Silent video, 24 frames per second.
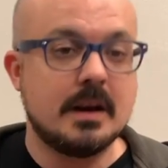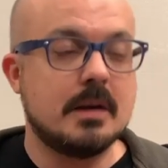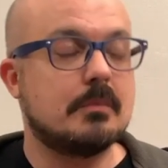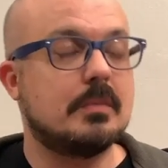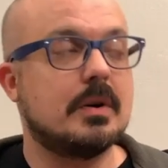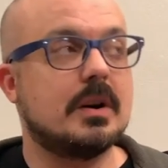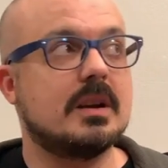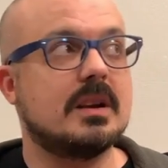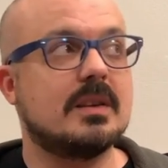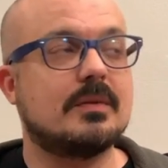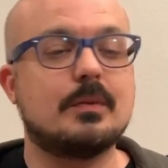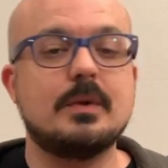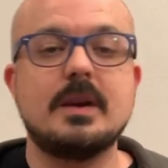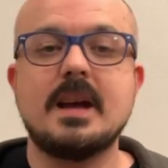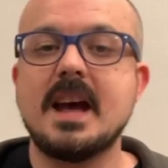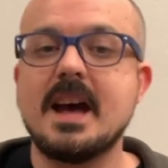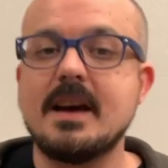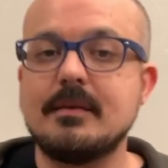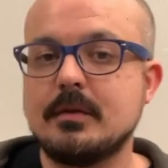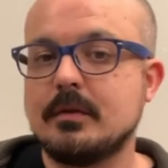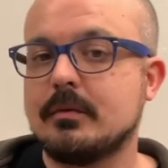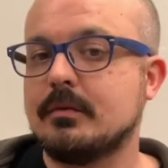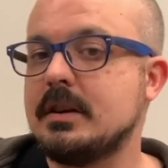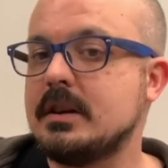But if we
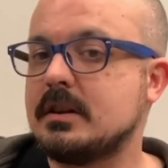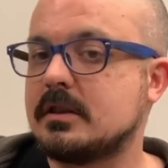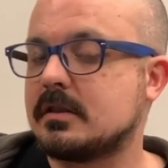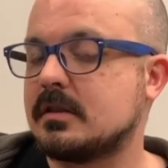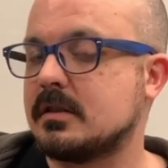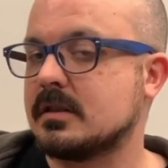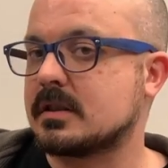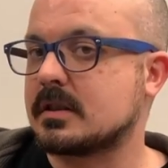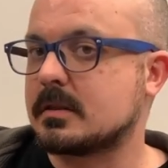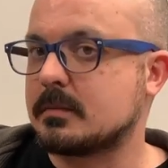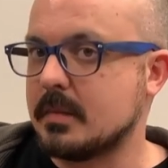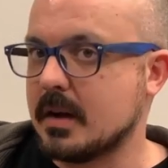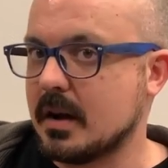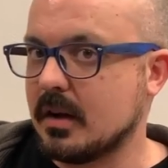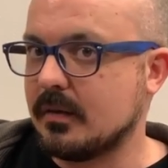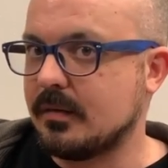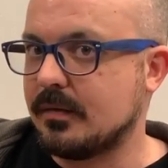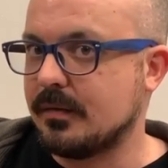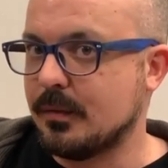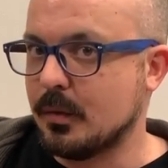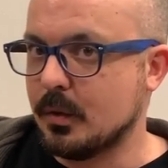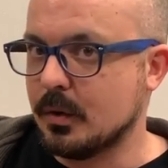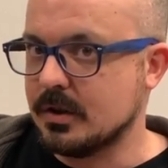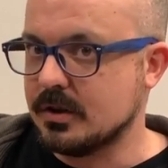haven't reached the
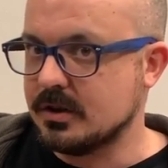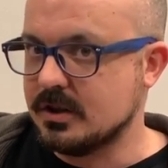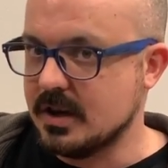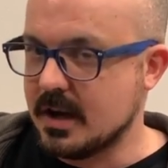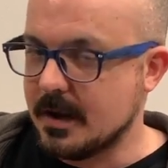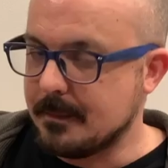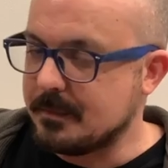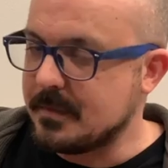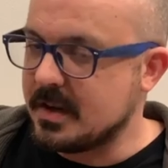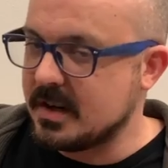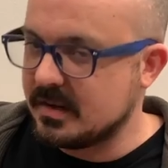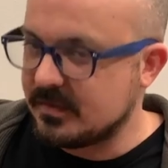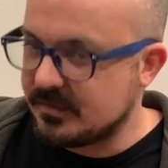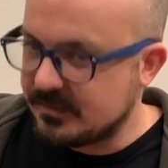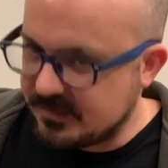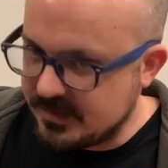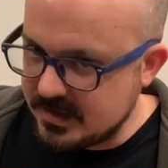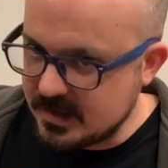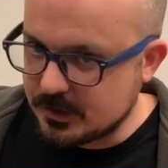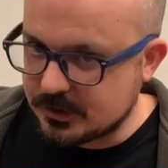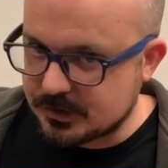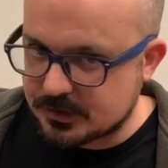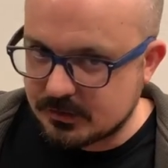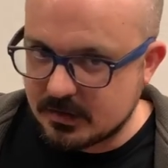Spellforge yet, and it
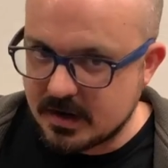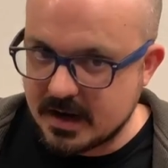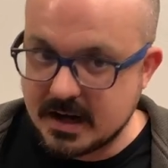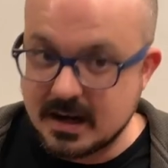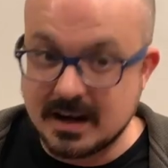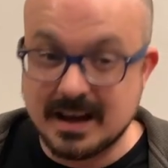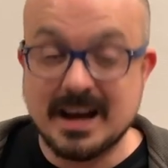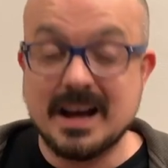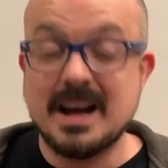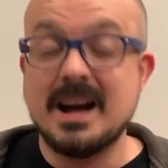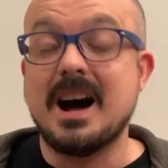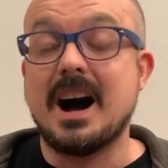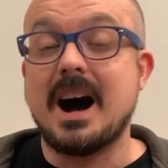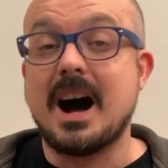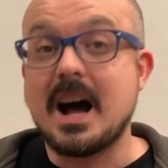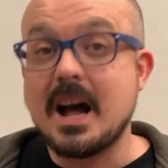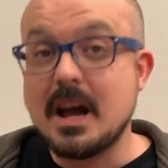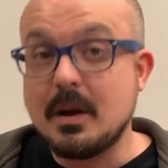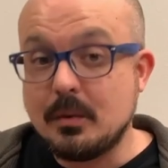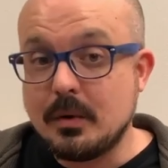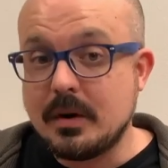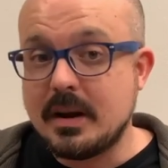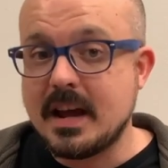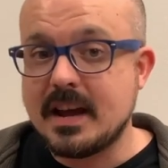feels right,
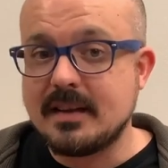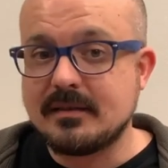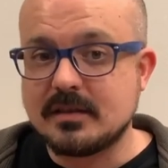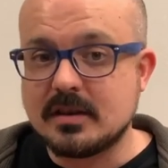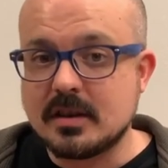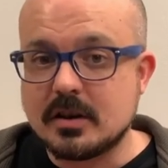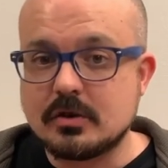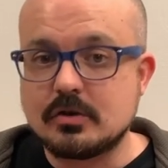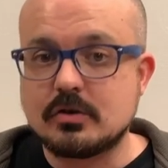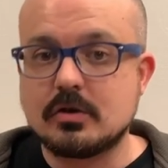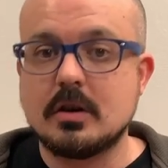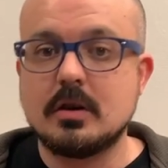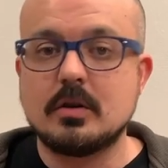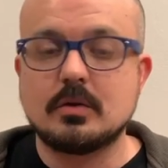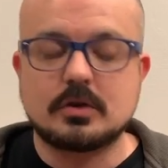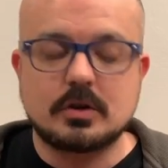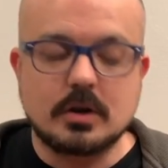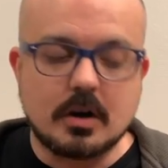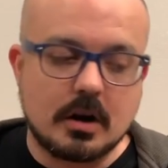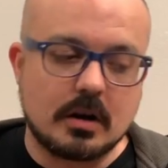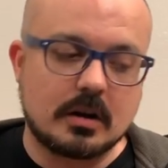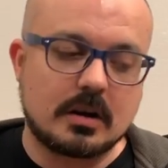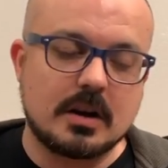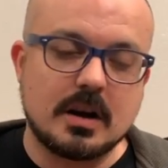I would have Nundro
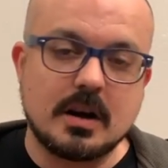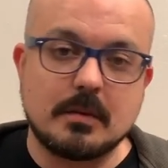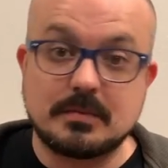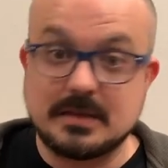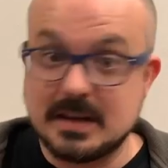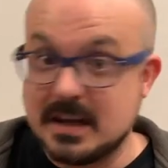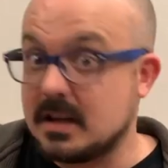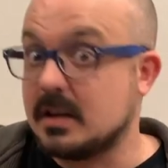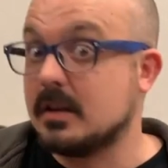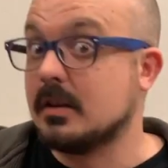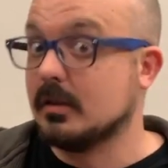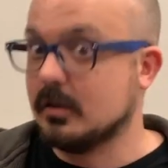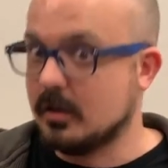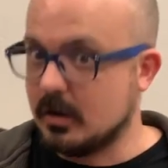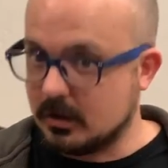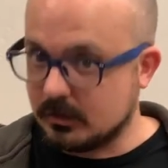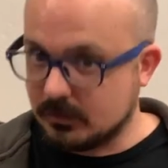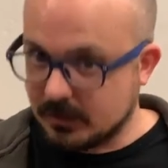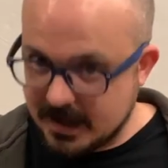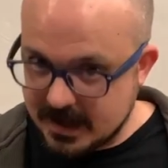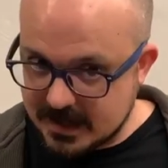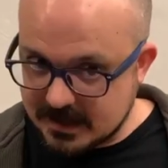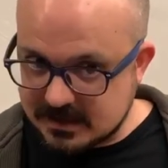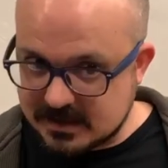talk up taking a long
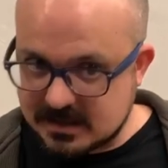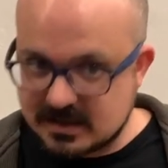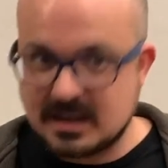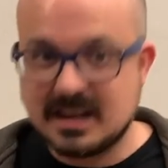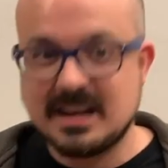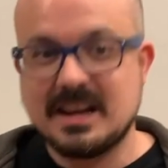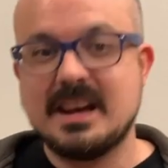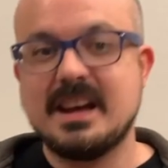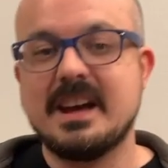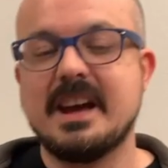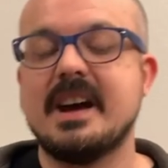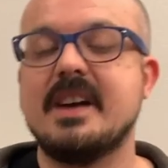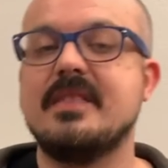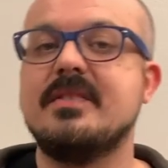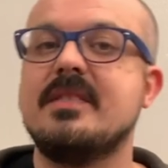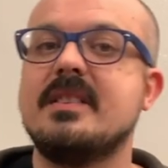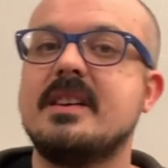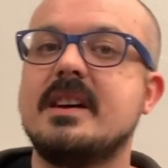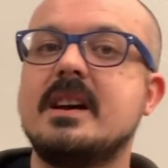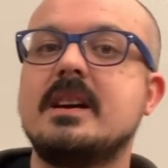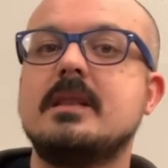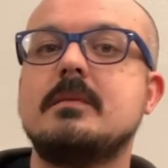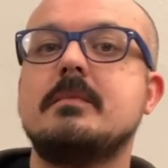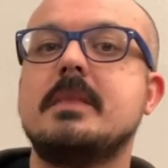rest and
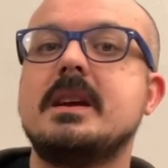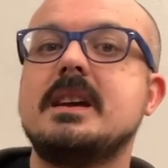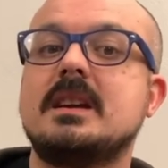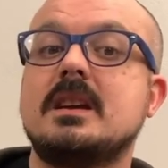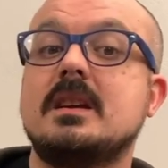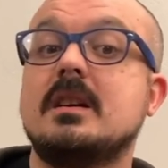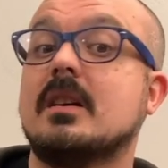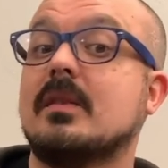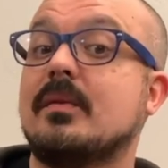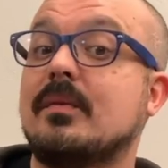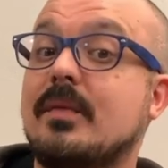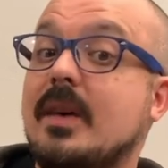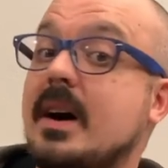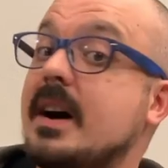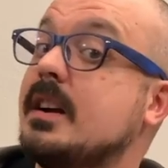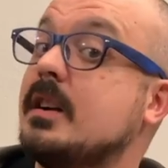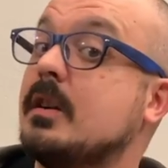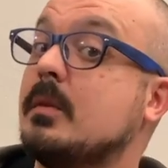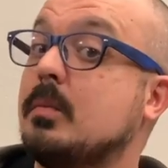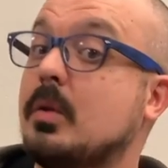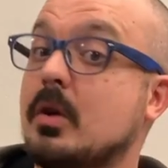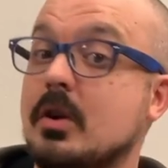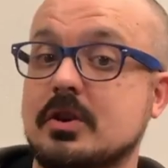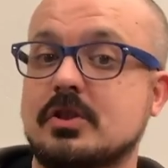then making a
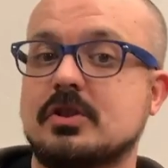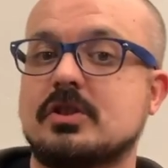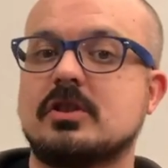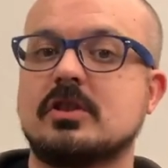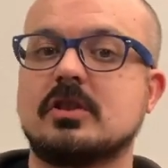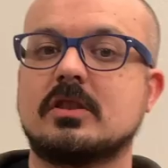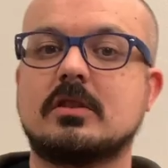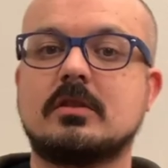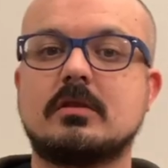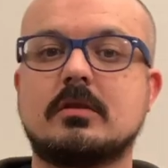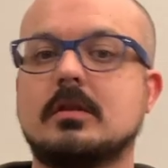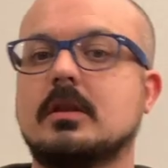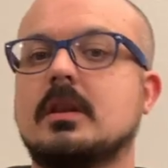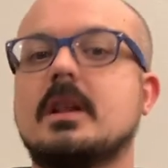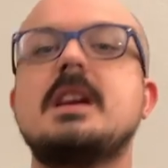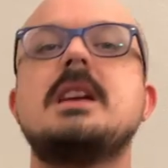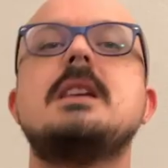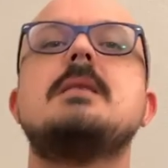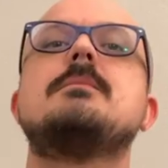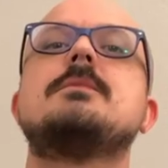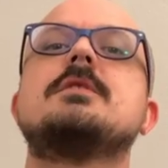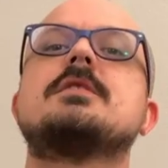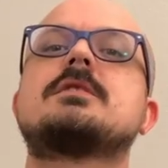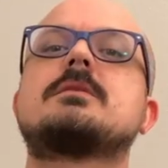final push to
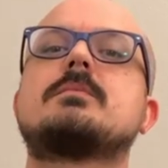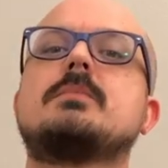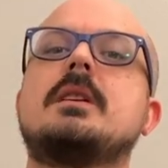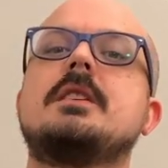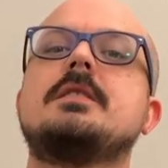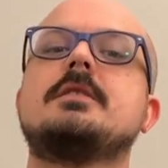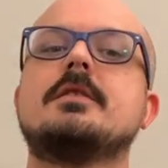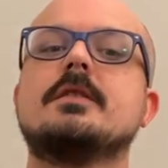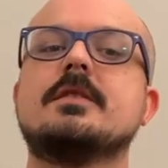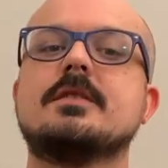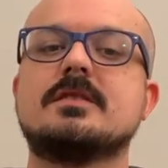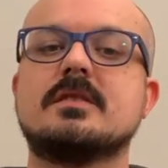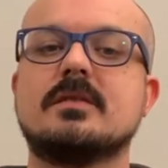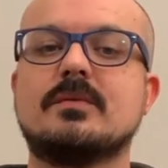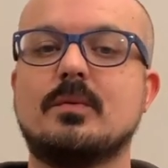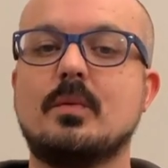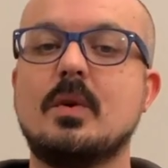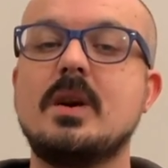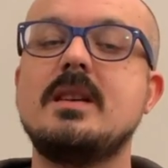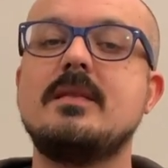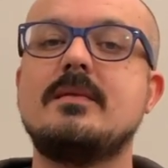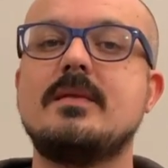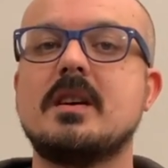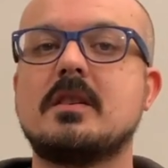claim the splendors of
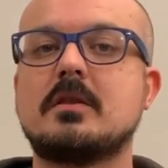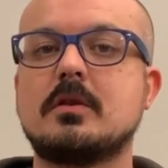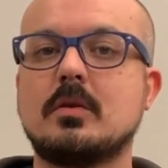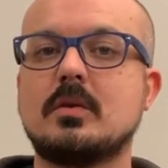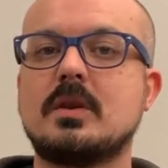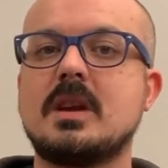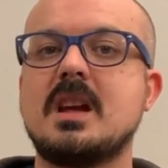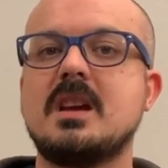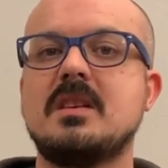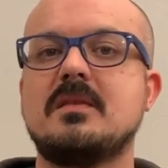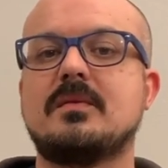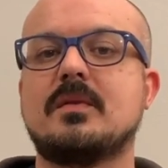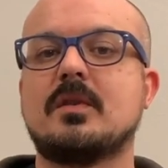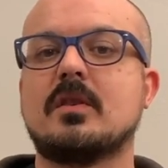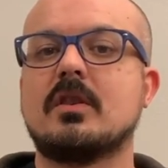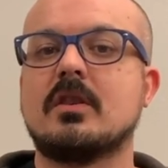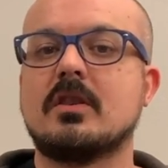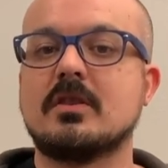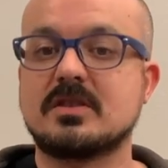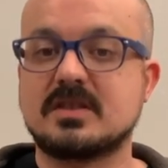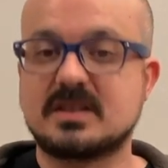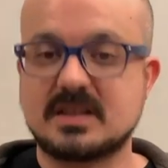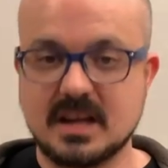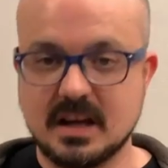Wave Echo Cave for
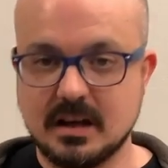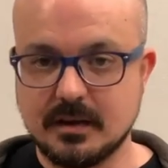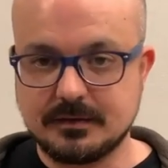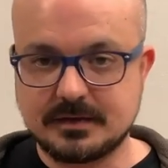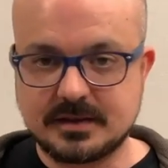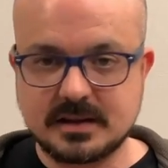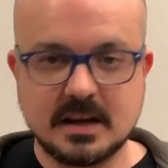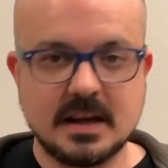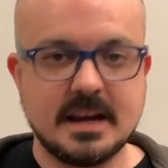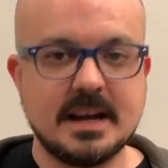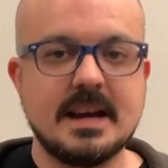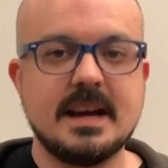ourselves.